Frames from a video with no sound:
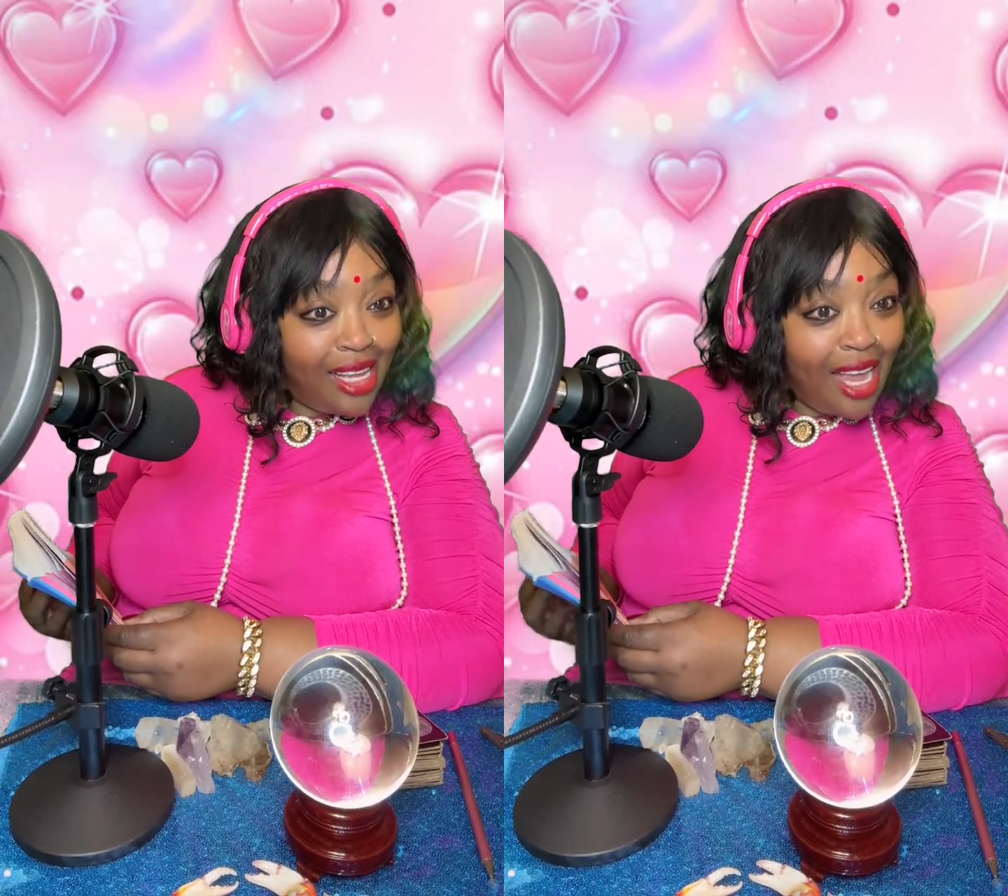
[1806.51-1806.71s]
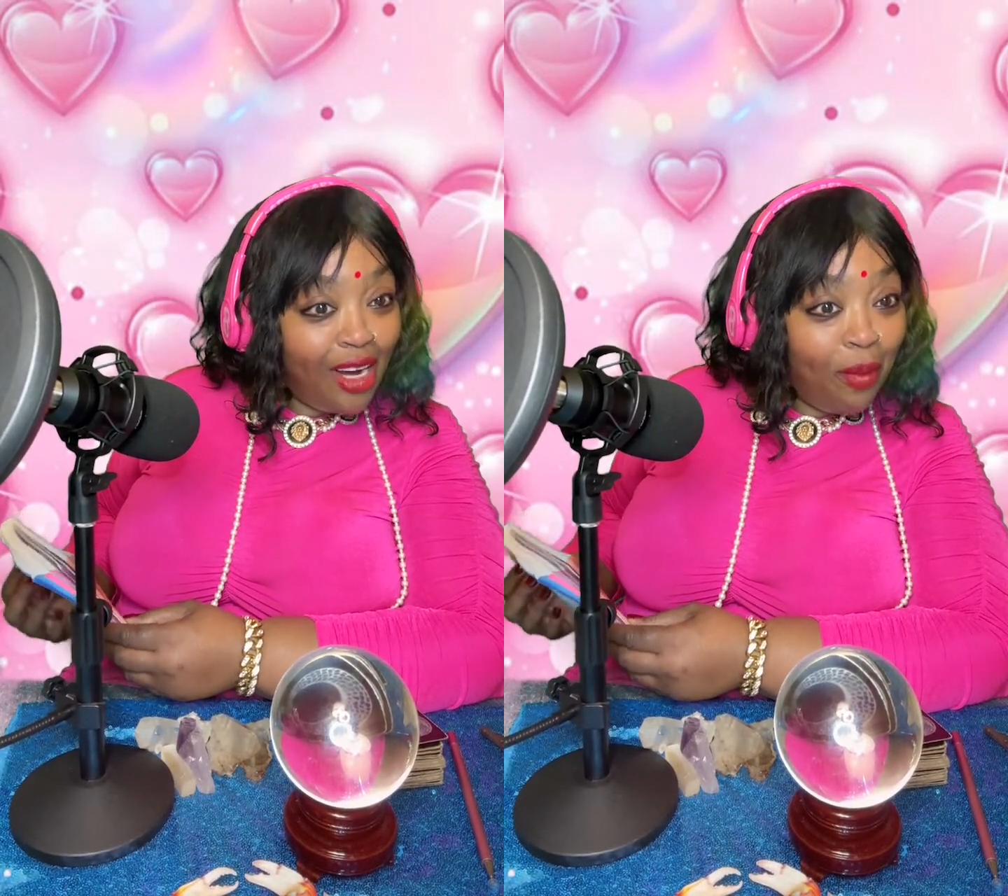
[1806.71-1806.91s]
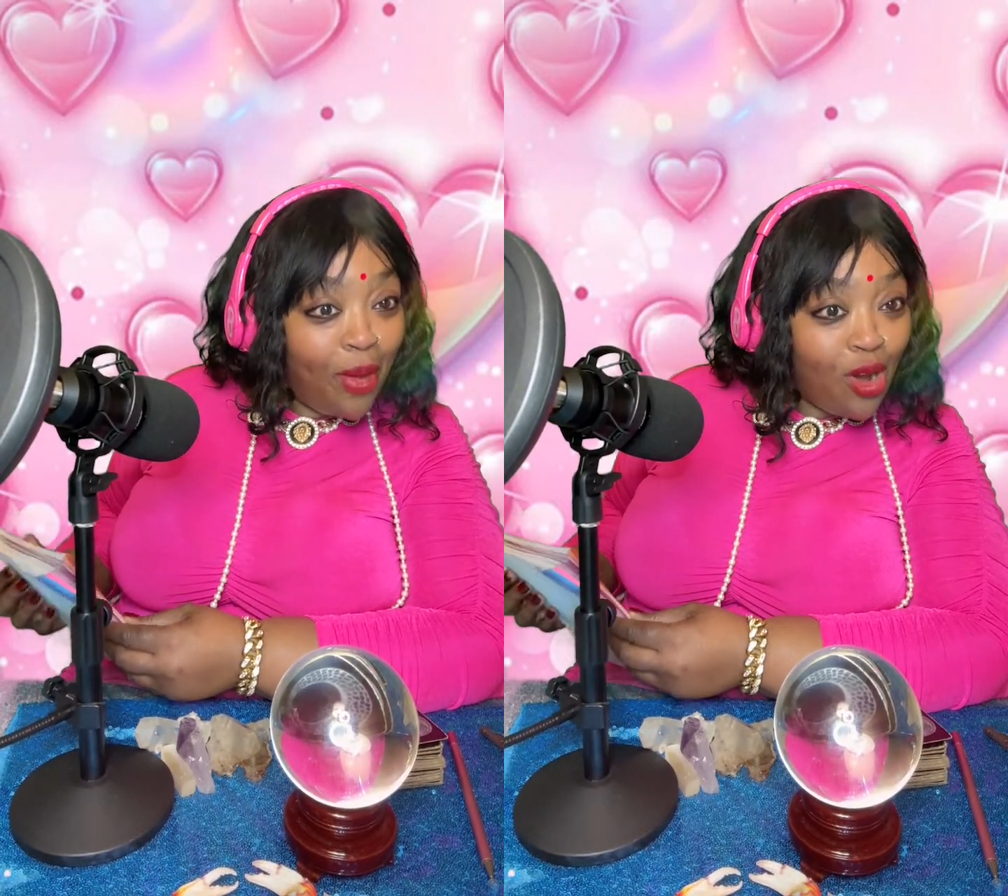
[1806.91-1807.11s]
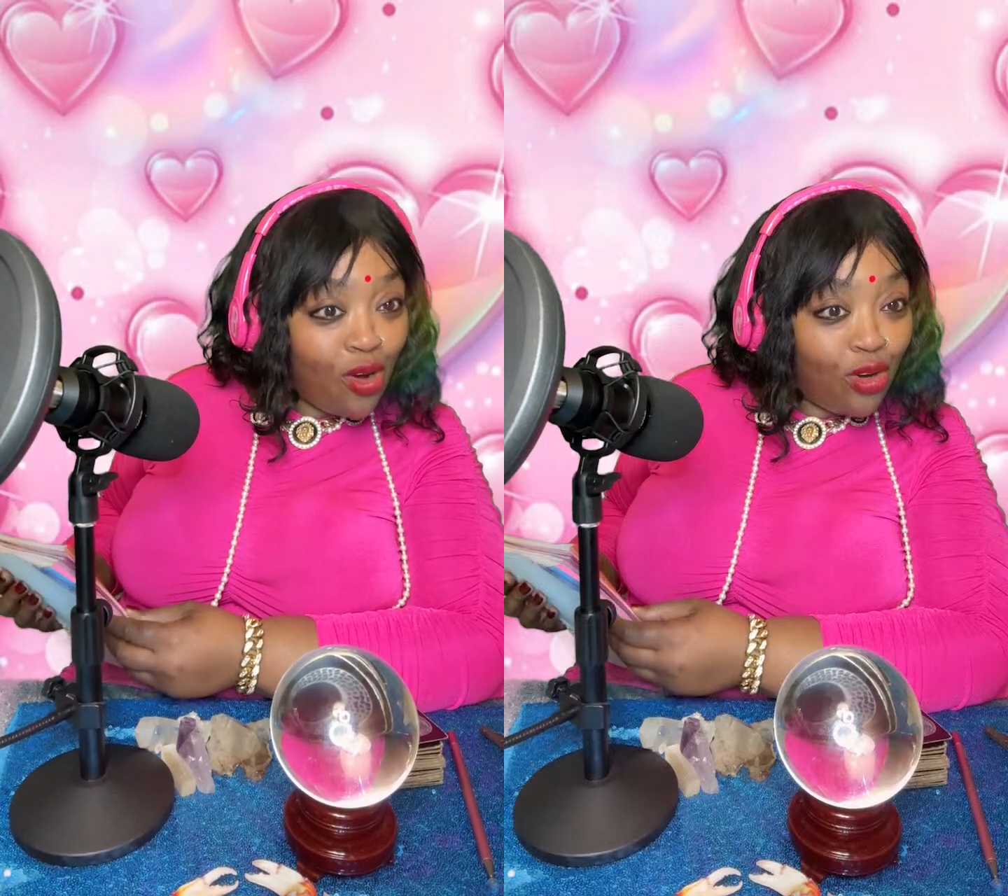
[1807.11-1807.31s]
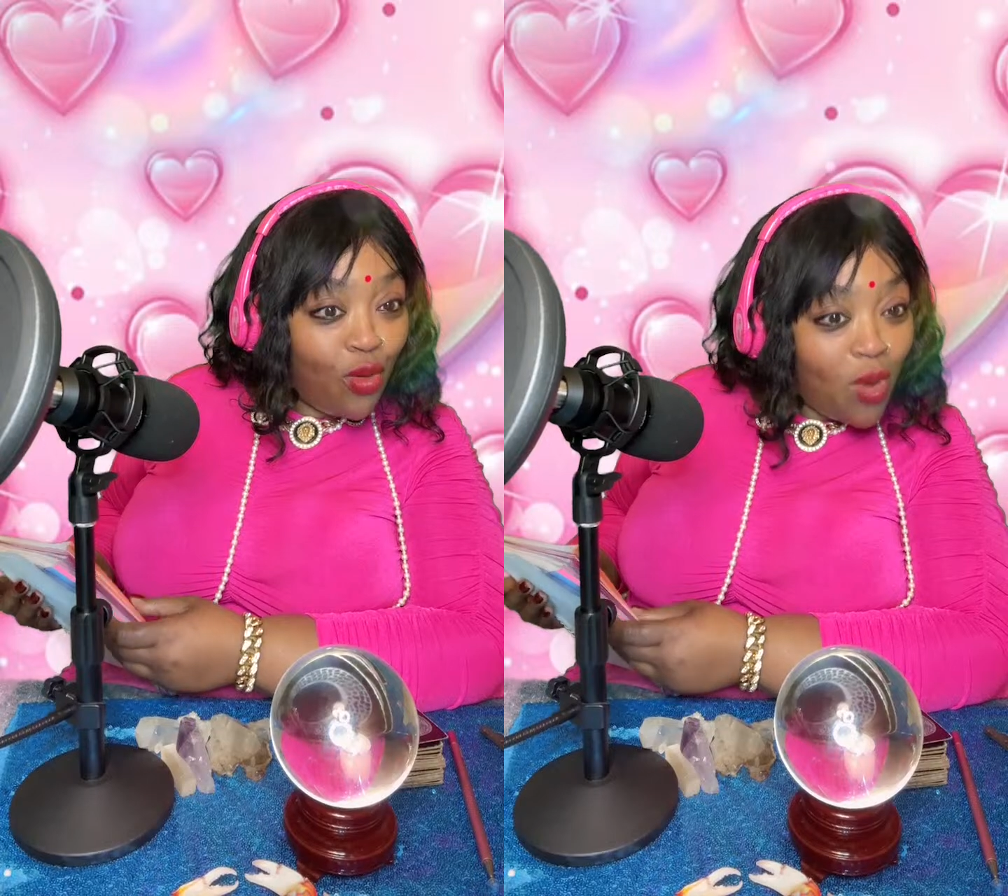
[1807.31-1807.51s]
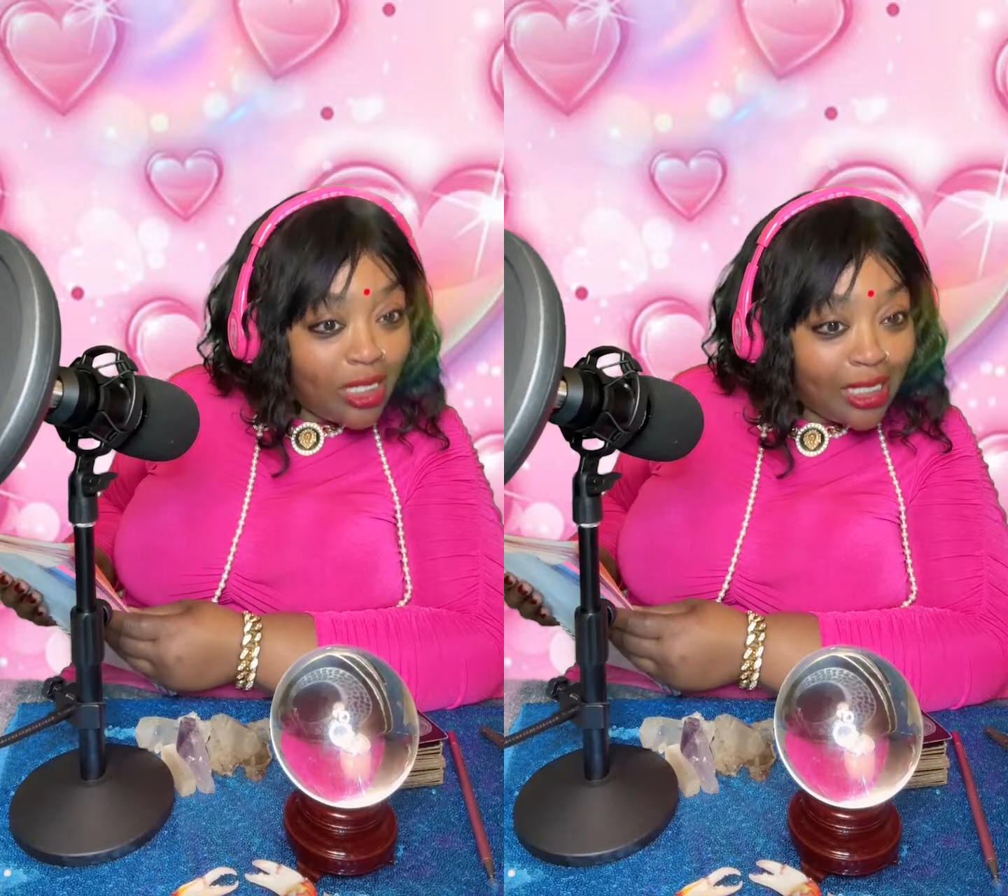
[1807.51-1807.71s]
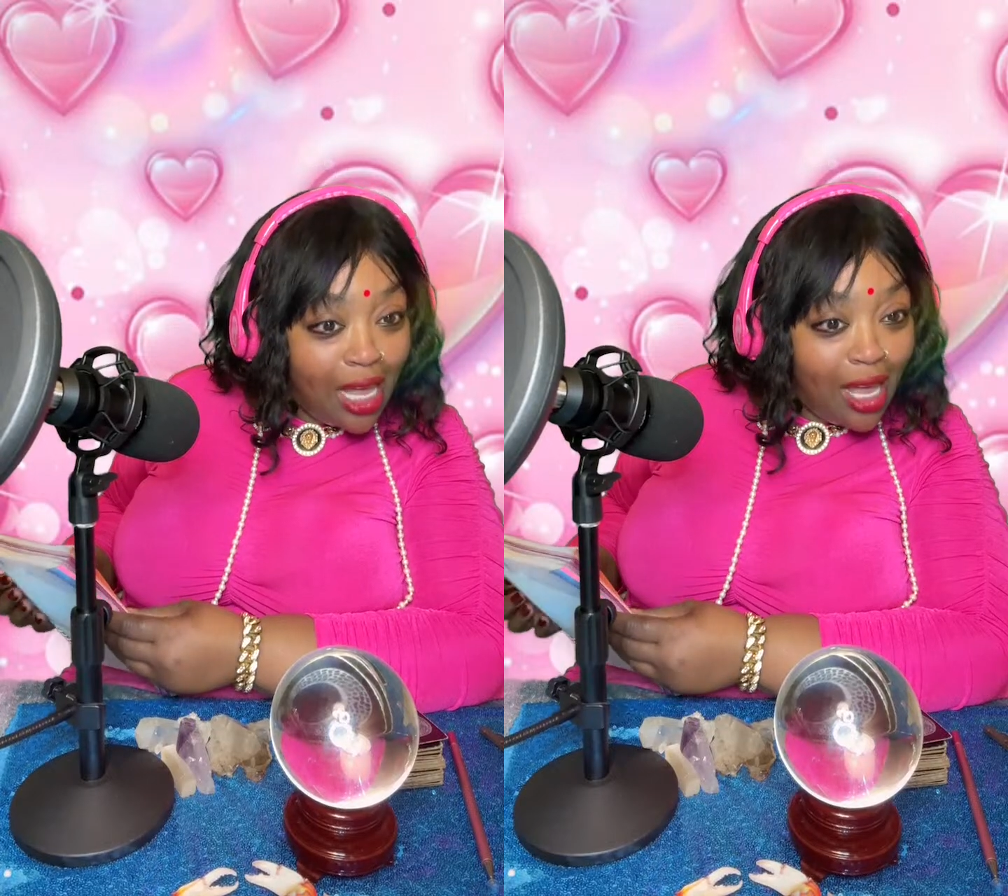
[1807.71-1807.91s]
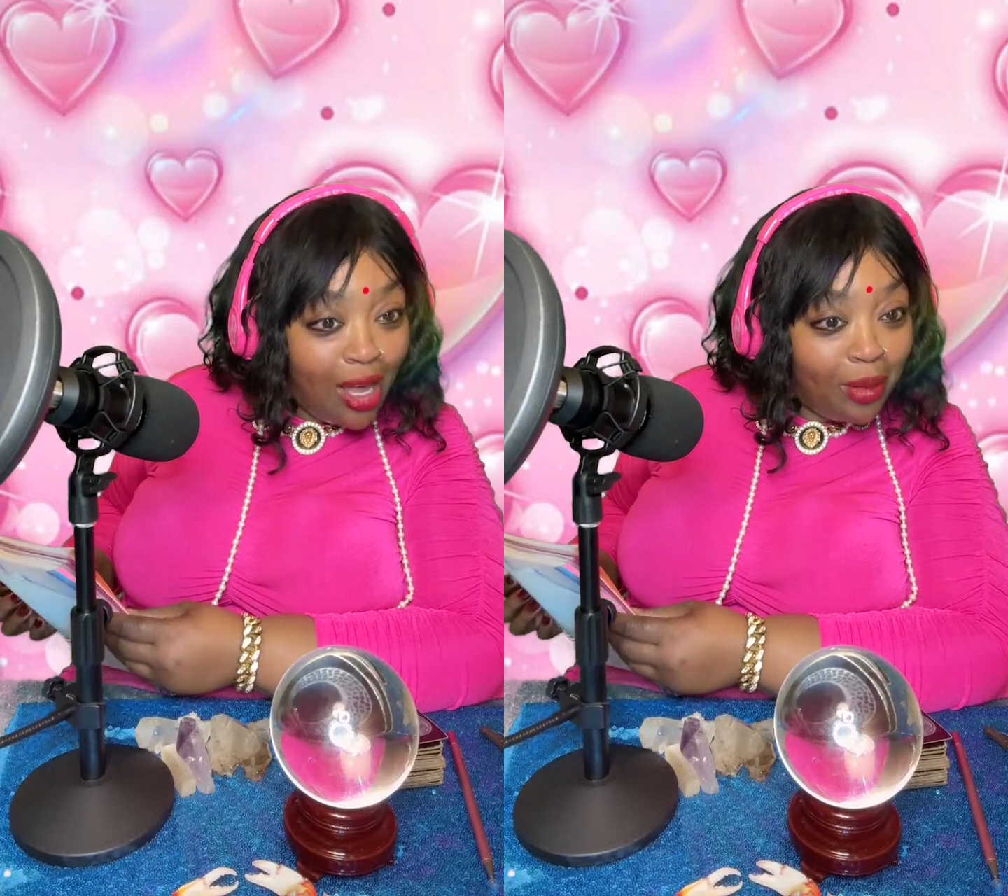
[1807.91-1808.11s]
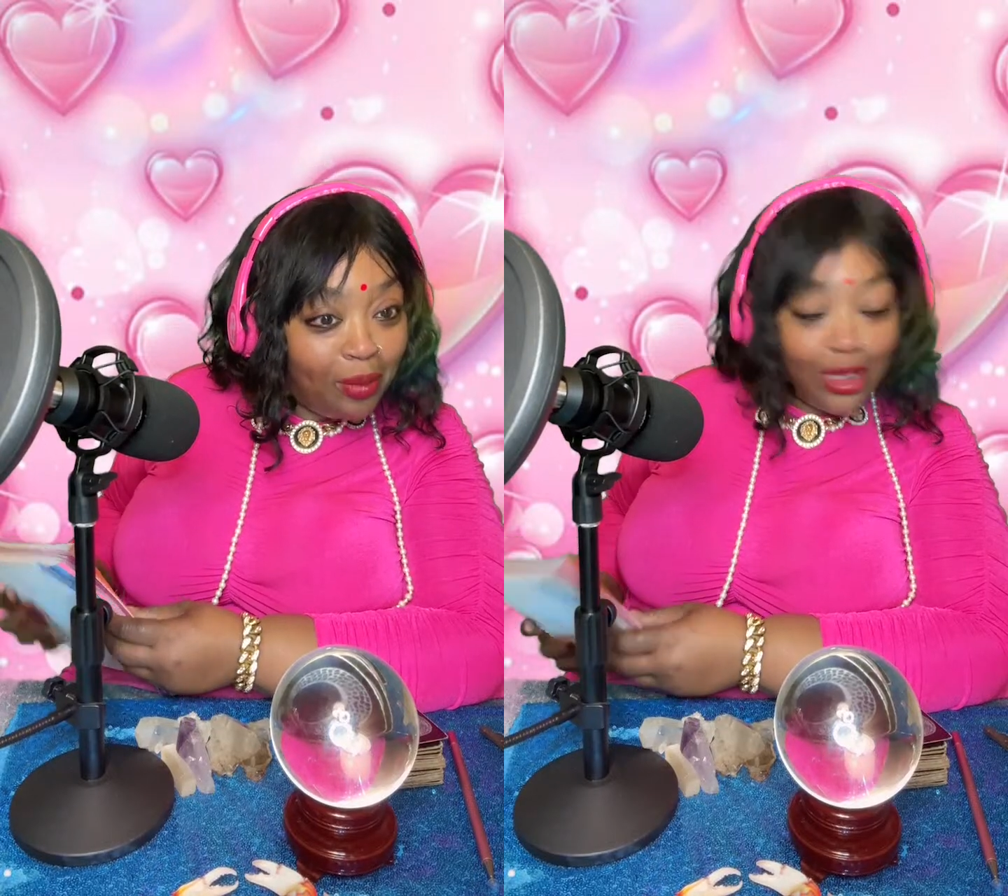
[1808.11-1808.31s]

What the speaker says: And a Miracle. What's up?